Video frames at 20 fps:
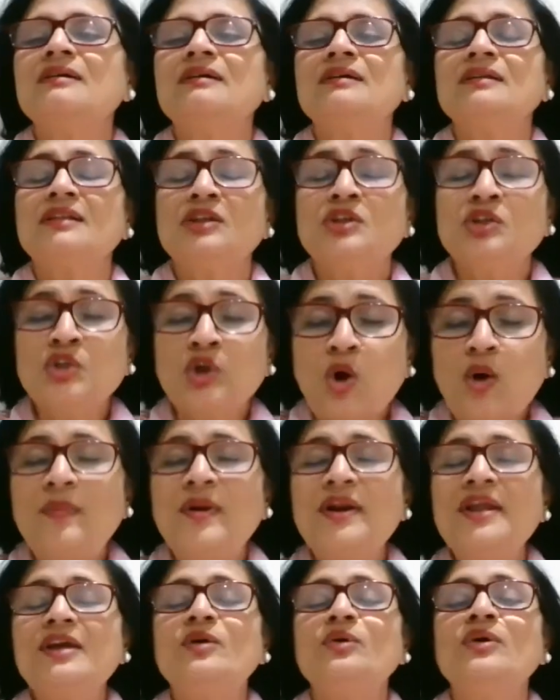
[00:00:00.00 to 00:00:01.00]

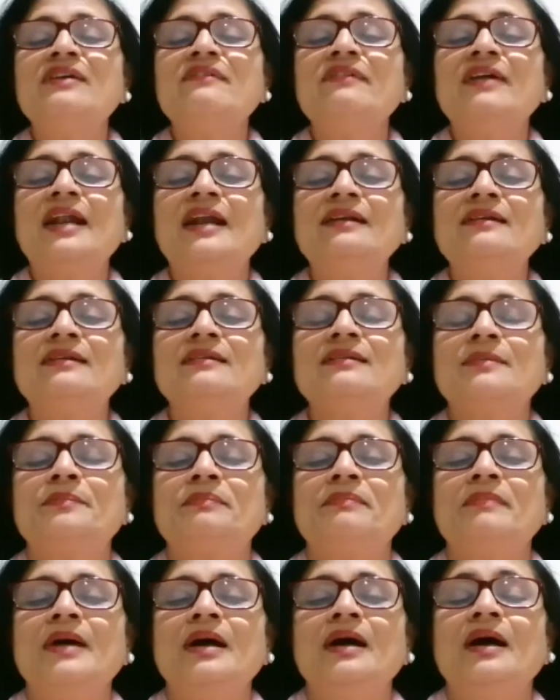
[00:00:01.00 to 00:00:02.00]
Nobody could even
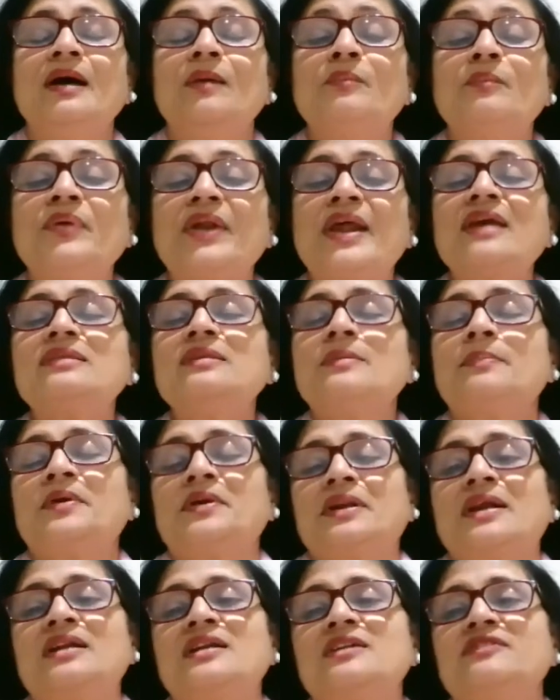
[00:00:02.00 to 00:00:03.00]
break the
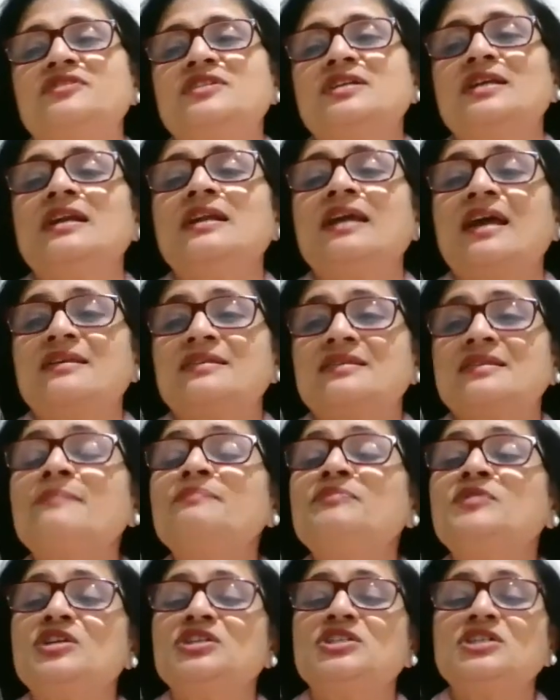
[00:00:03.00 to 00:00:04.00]
protective shield
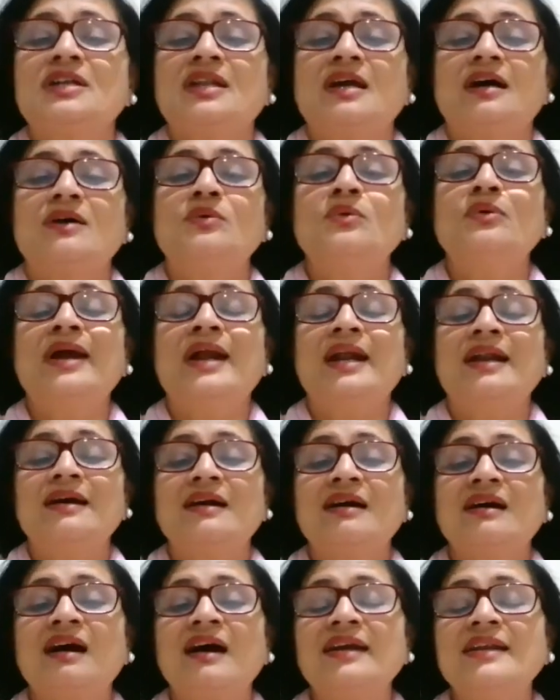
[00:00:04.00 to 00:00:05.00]
except Trijata, who had a
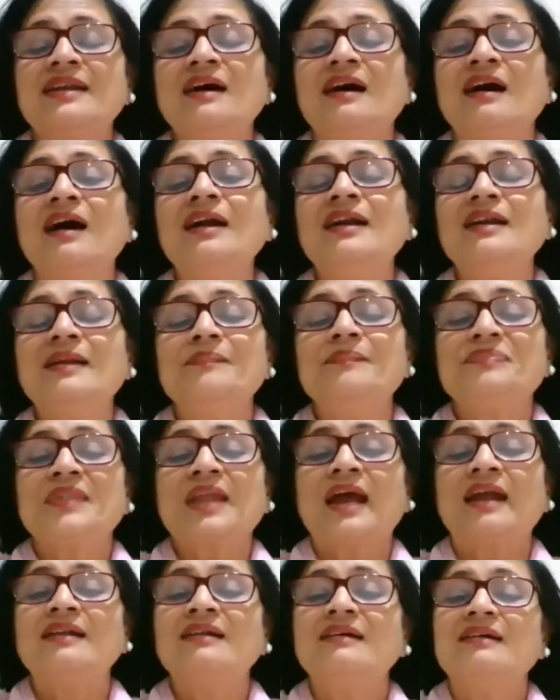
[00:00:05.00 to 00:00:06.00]
kind heart
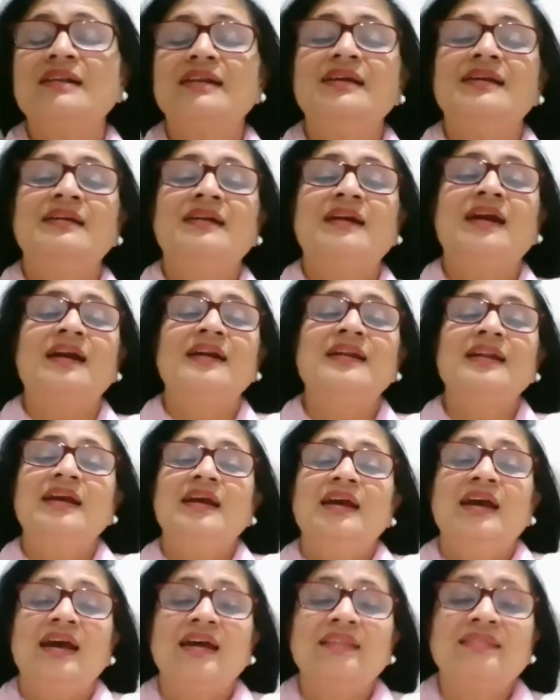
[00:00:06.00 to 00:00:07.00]
and a clear heart.
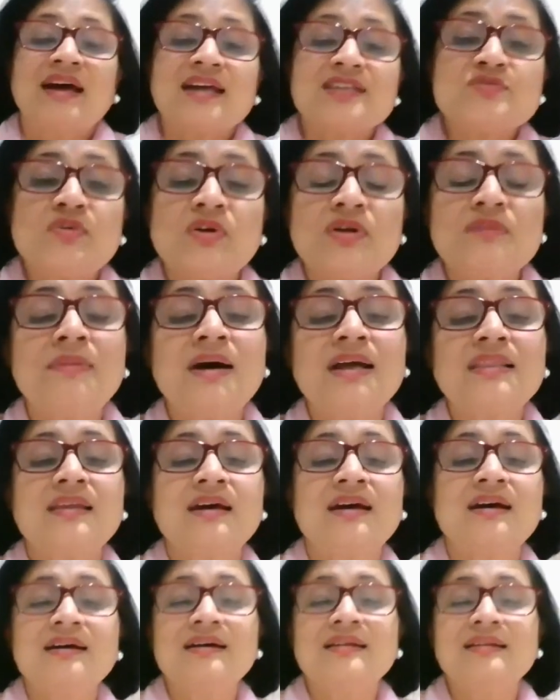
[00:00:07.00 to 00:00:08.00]
And that's what
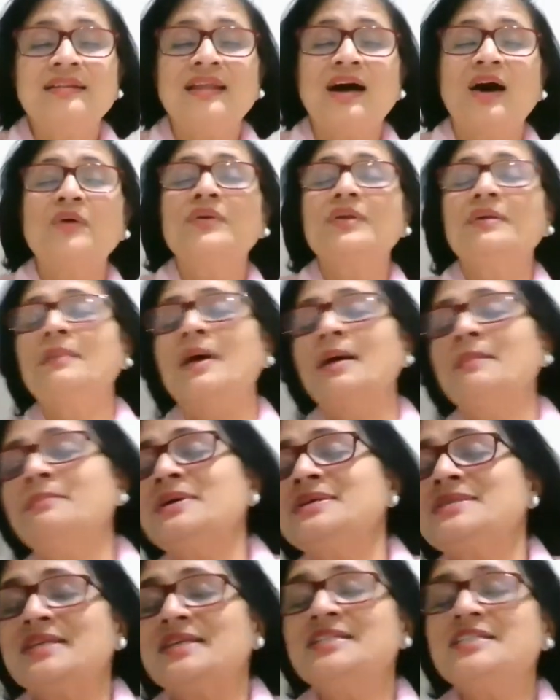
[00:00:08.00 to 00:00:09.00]
Mata now
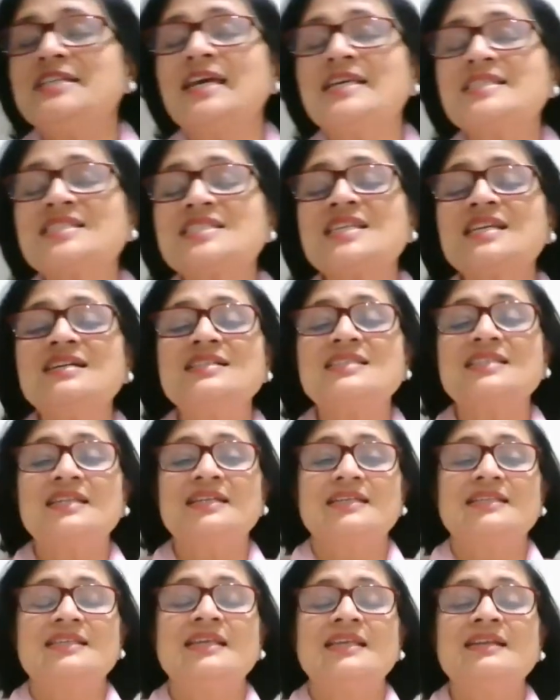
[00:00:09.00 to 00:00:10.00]
remembers, and she has tears
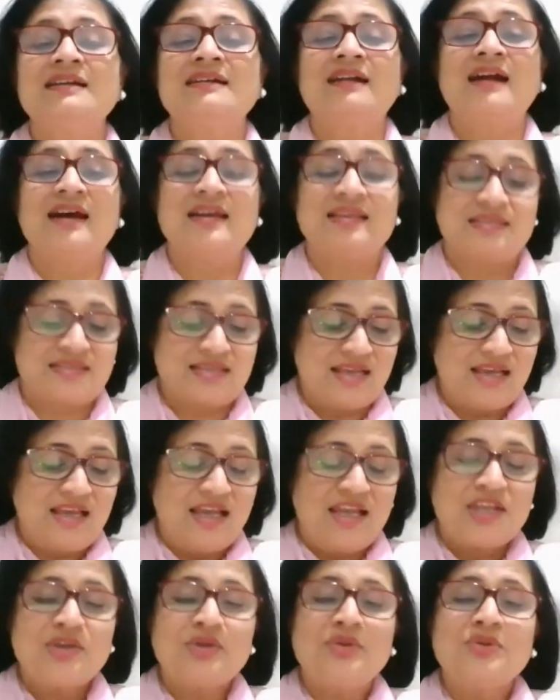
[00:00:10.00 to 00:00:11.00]
in her eyes.
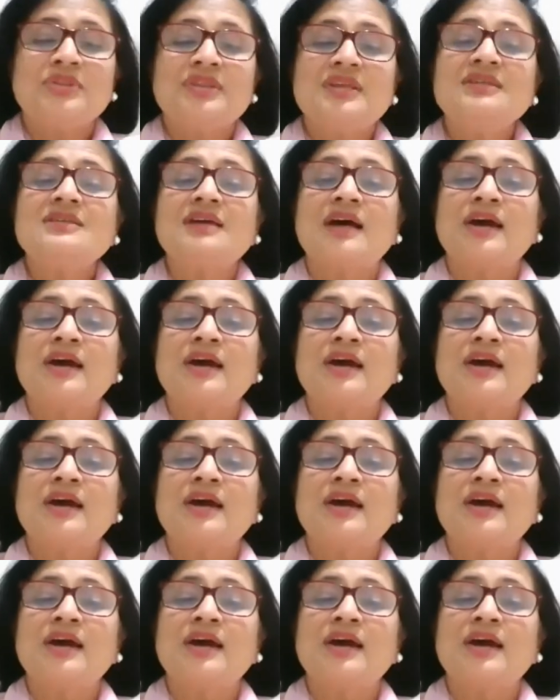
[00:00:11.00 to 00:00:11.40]
You know, these